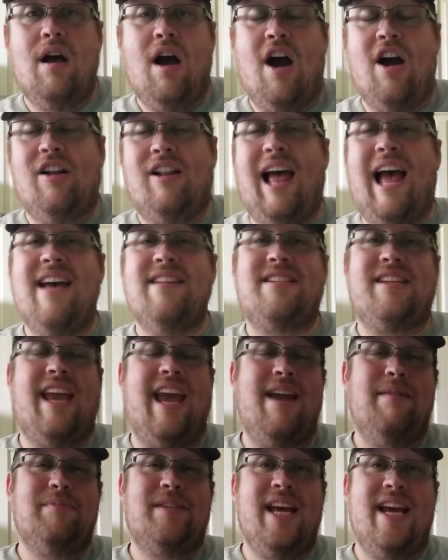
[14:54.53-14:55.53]
Our last
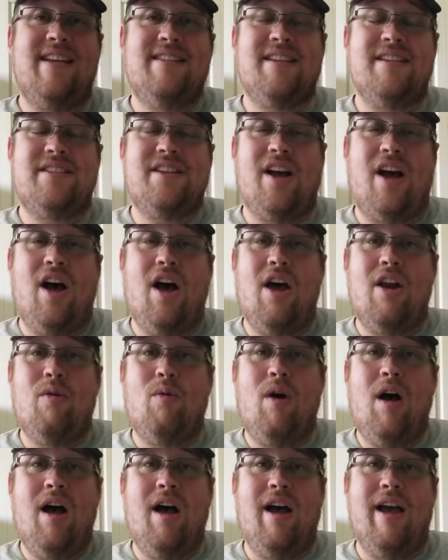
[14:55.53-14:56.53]
game takes us to
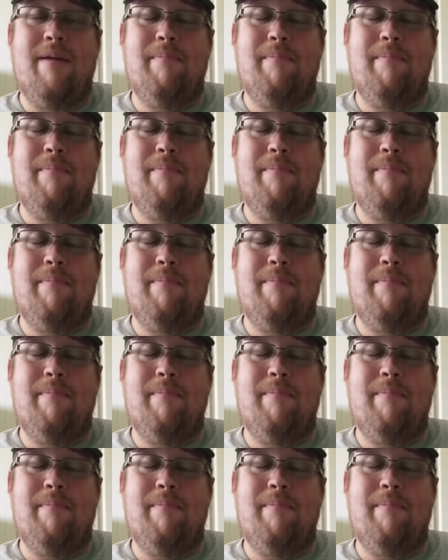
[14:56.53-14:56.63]
Ottawa,